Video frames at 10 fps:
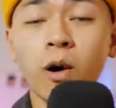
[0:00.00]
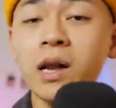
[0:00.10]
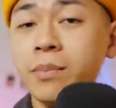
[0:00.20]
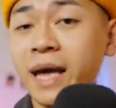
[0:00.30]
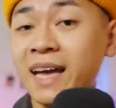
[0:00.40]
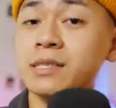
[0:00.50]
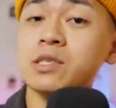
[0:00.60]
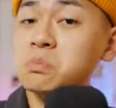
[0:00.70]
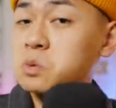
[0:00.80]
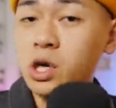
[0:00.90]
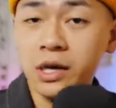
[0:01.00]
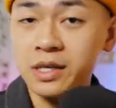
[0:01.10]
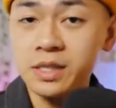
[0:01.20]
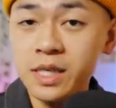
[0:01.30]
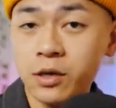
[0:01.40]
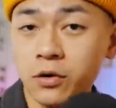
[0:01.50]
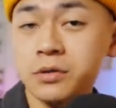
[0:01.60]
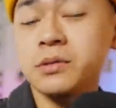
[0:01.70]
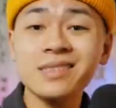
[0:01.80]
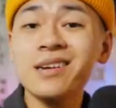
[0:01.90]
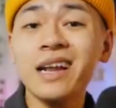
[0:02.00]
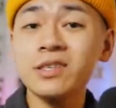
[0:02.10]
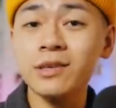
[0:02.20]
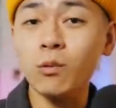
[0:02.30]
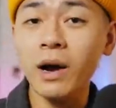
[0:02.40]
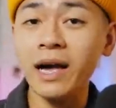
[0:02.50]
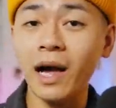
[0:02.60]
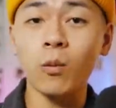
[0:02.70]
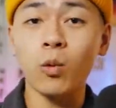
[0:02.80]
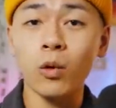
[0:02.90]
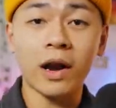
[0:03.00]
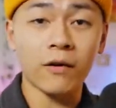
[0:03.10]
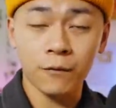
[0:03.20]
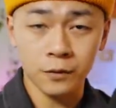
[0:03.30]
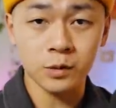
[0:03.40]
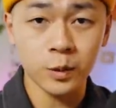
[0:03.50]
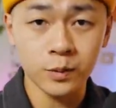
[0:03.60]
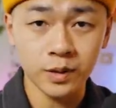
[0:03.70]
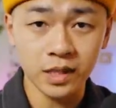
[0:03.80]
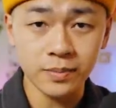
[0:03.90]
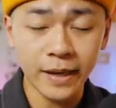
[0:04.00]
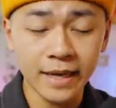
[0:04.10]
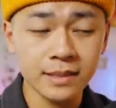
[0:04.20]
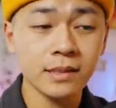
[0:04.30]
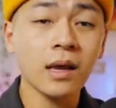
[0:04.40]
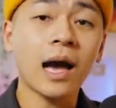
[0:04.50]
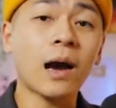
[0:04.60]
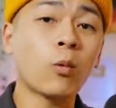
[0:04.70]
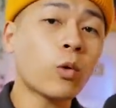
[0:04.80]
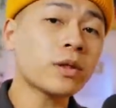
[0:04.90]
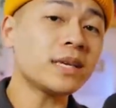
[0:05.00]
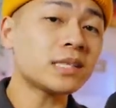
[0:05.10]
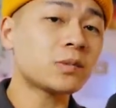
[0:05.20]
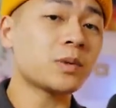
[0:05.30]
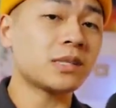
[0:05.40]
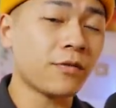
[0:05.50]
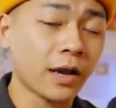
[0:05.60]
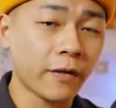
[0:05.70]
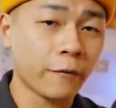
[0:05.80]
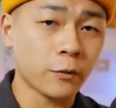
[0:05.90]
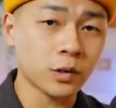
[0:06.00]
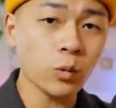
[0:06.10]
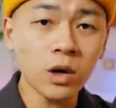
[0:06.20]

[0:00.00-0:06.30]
wide pants, chunky sneakers. That's not actually why I wore Air Force Ones with these pants. I wore these specific Air Force